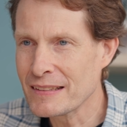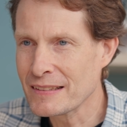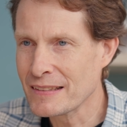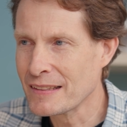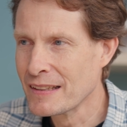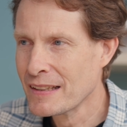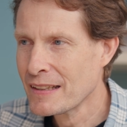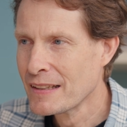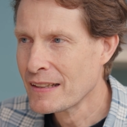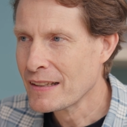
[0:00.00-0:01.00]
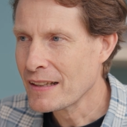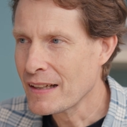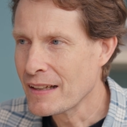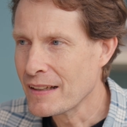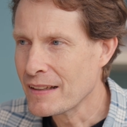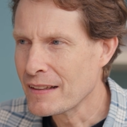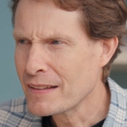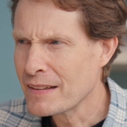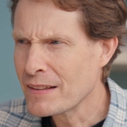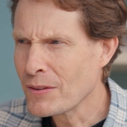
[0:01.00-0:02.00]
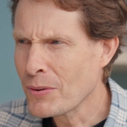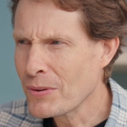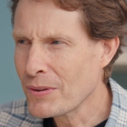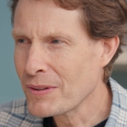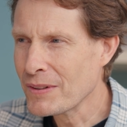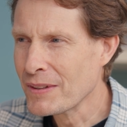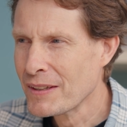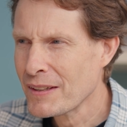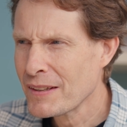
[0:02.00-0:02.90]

And the whole